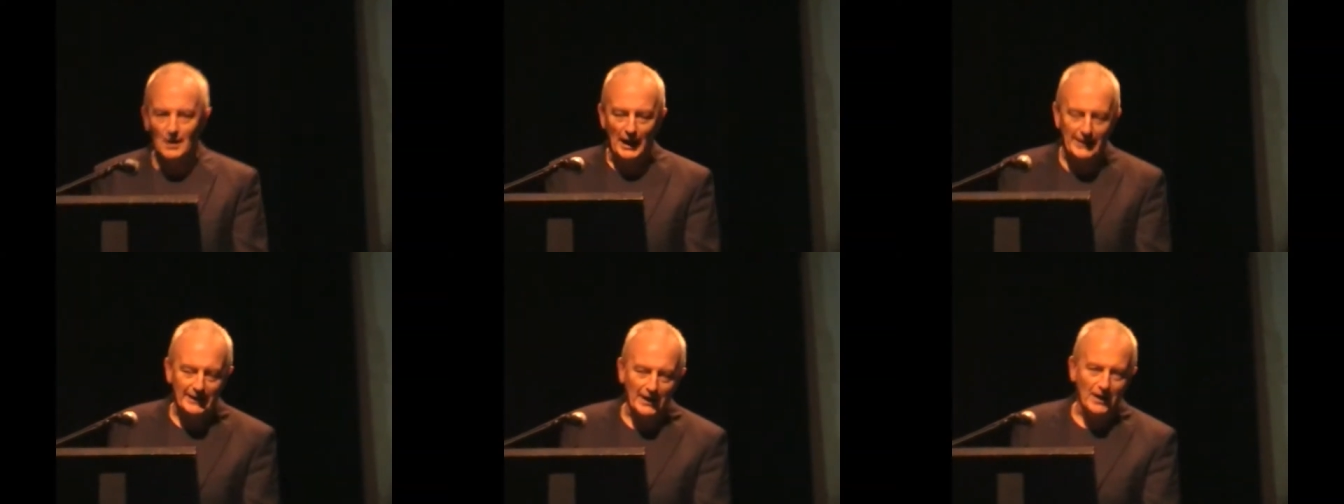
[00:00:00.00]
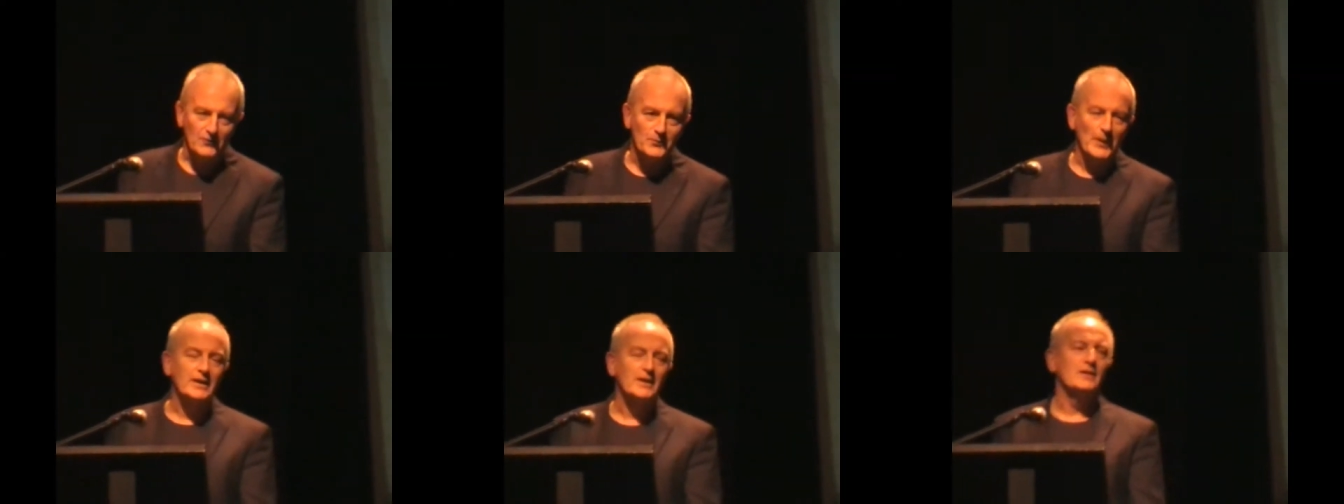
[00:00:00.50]
And I have
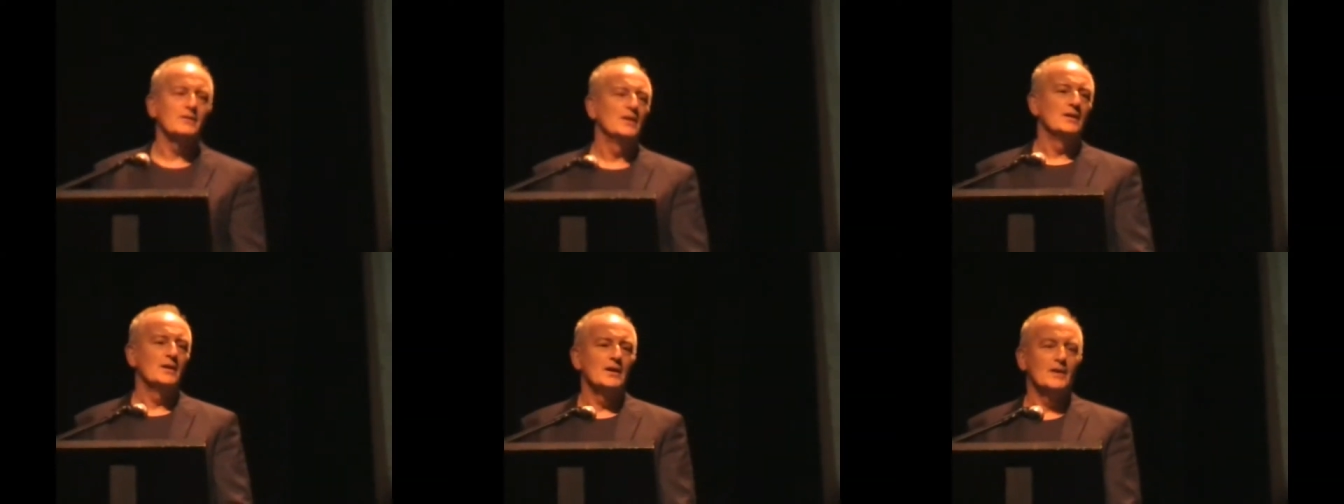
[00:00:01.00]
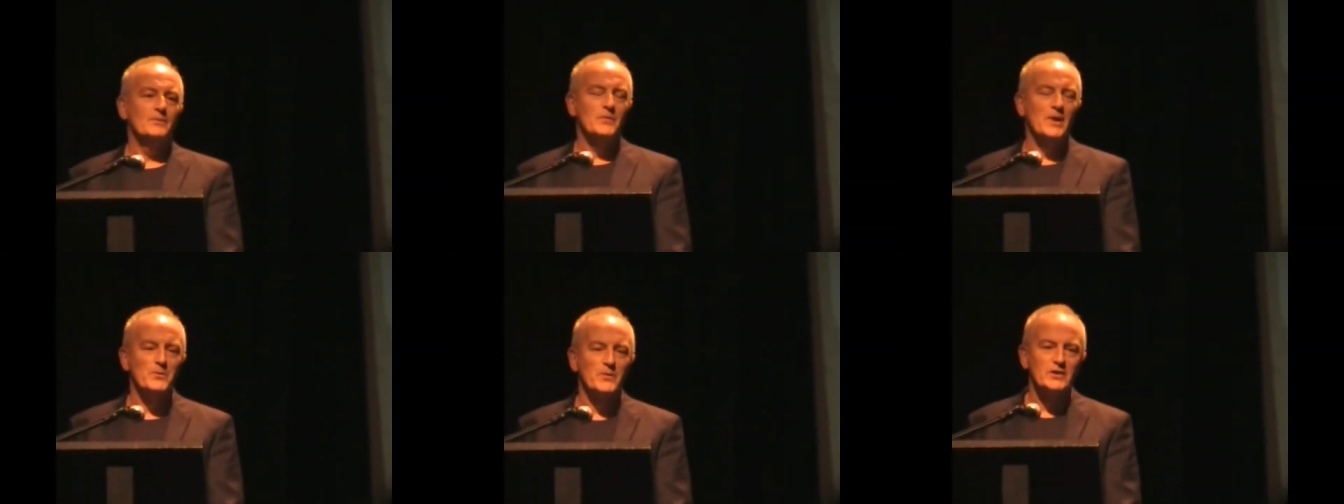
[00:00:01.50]
many
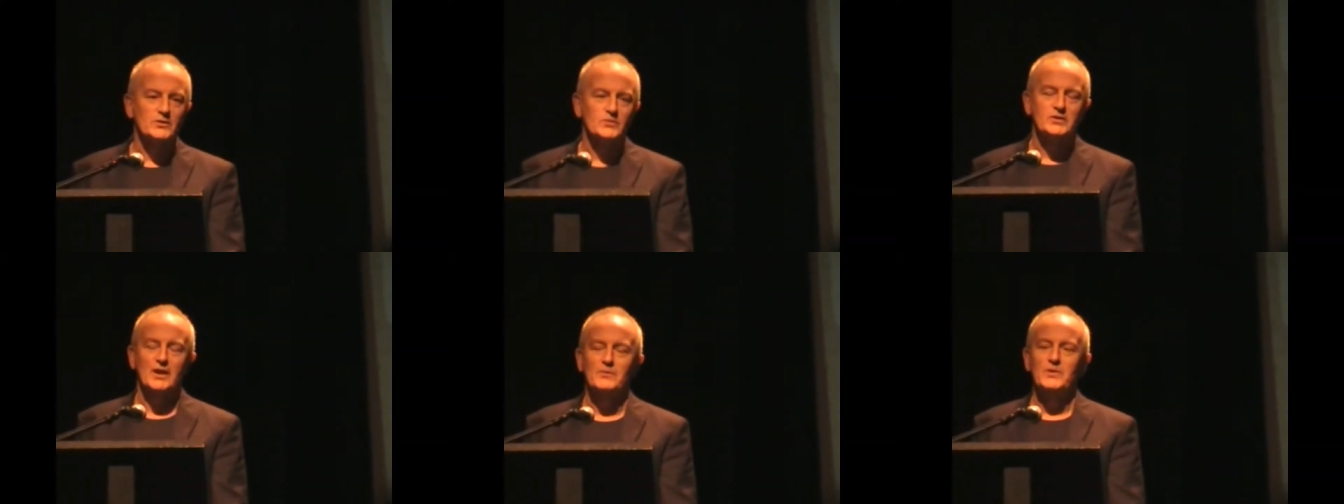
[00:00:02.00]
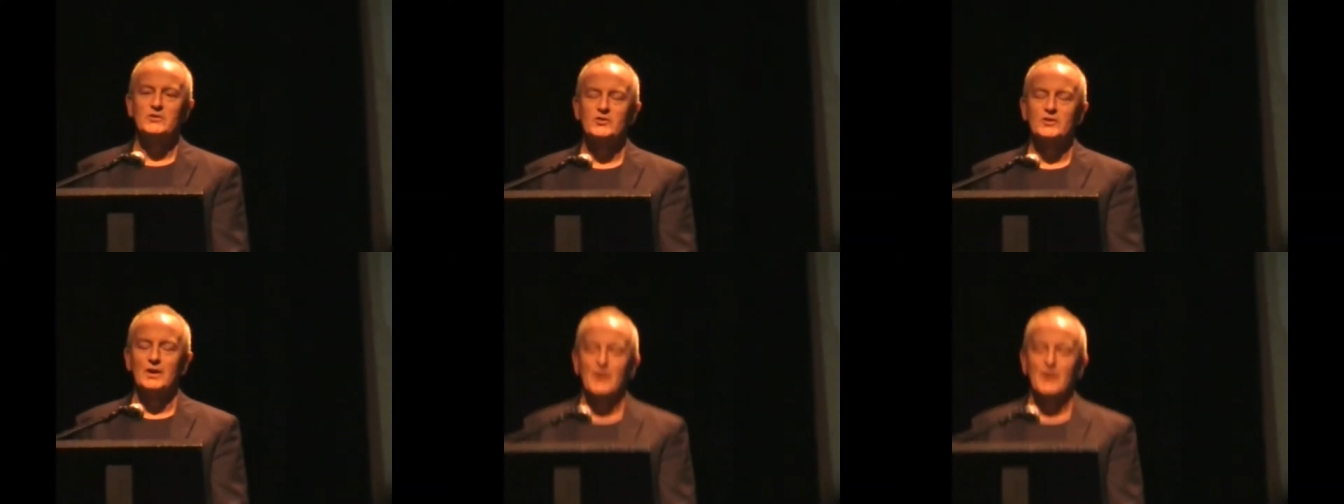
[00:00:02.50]
memories which I mentioned,